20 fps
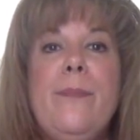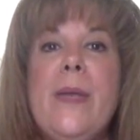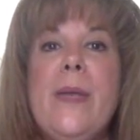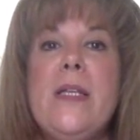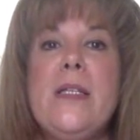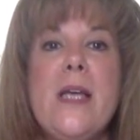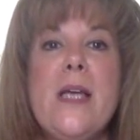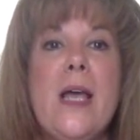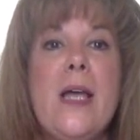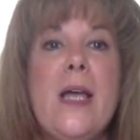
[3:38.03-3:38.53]

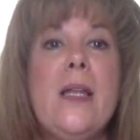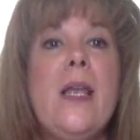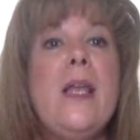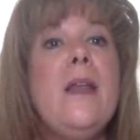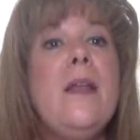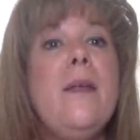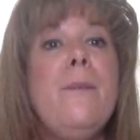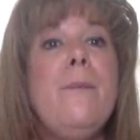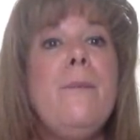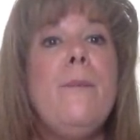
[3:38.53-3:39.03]
be done
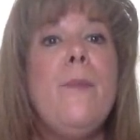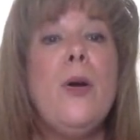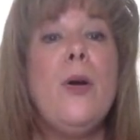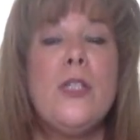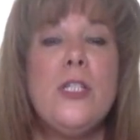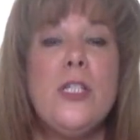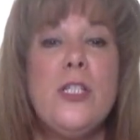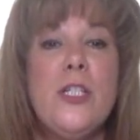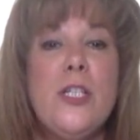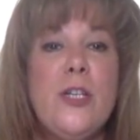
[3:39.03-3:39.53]
in a
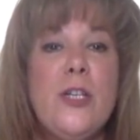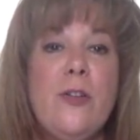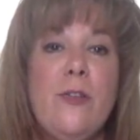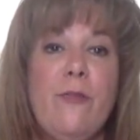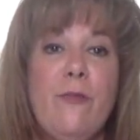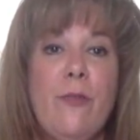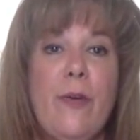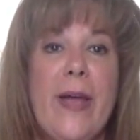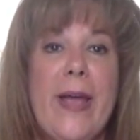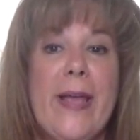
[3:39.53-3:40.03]
multitude
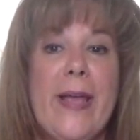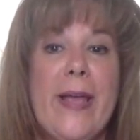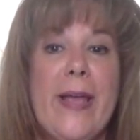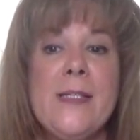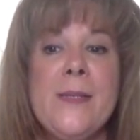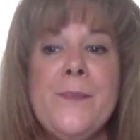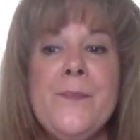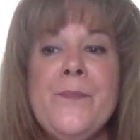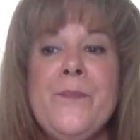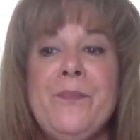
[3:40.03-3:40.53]
of ways.